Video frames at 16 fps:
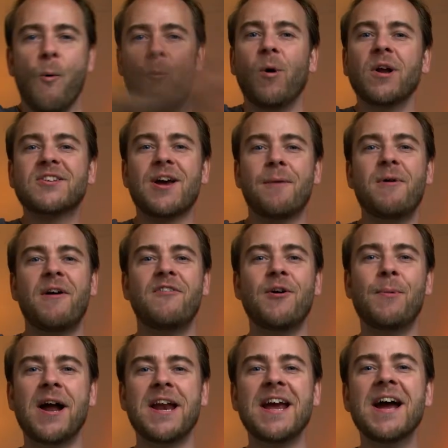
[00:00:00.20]
What's up
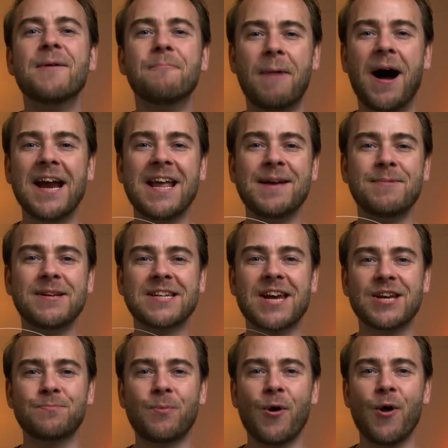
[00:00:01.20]
everybody, my name is
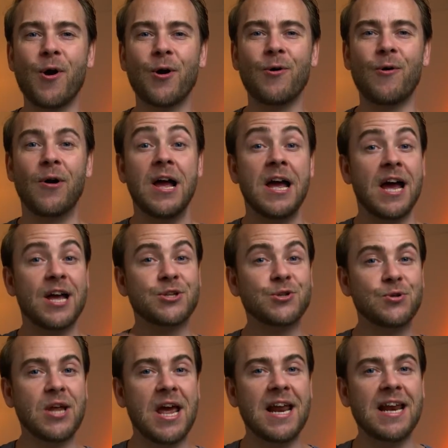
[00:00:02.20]
Kasper Nørgaard, and
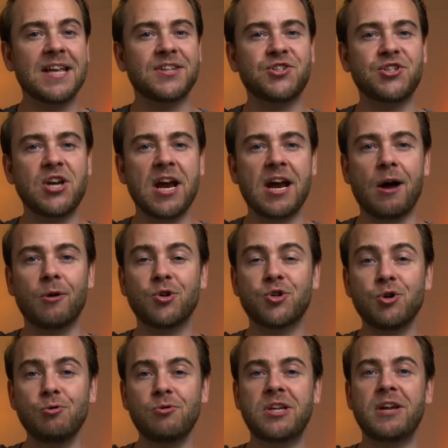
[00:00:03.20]
today let's check out
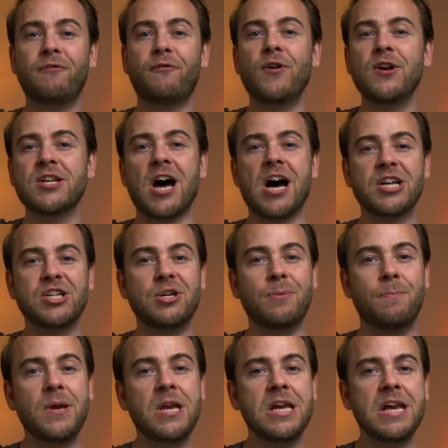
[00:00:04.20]
two different
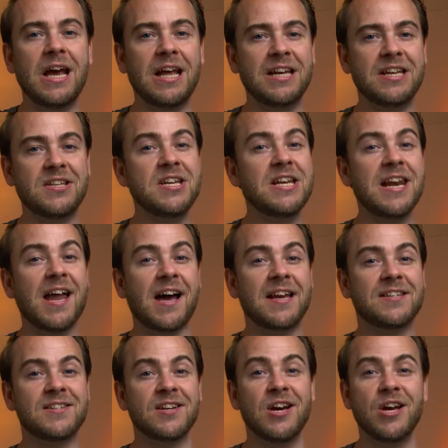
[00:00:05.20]
RGB LED
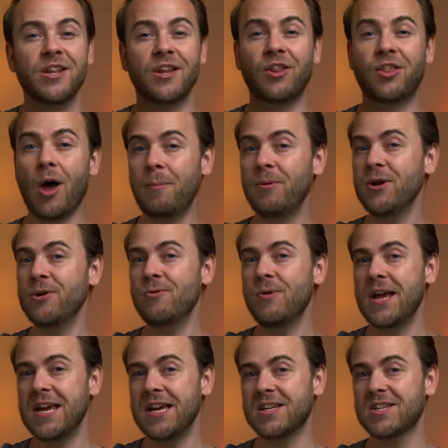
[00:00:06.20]
lights, the
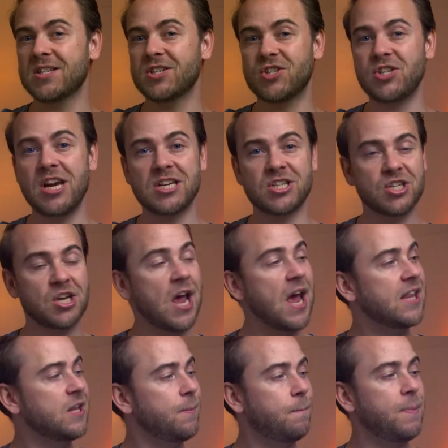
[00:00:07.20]
WS6
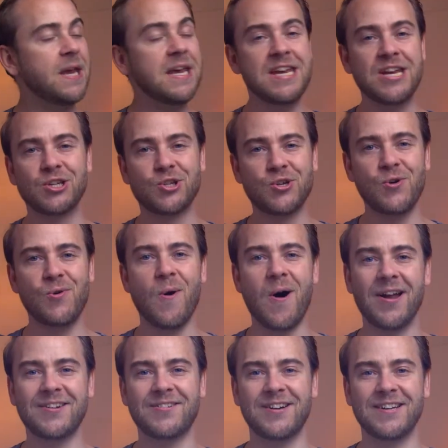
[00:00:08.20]
and the
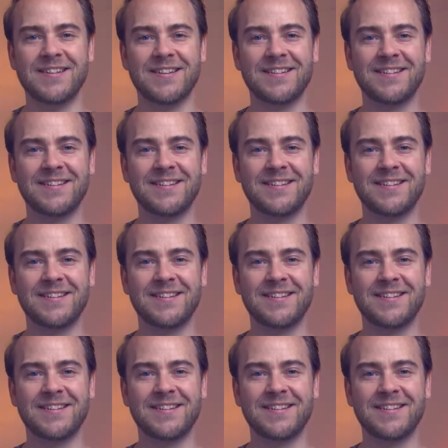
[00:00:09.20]
P200.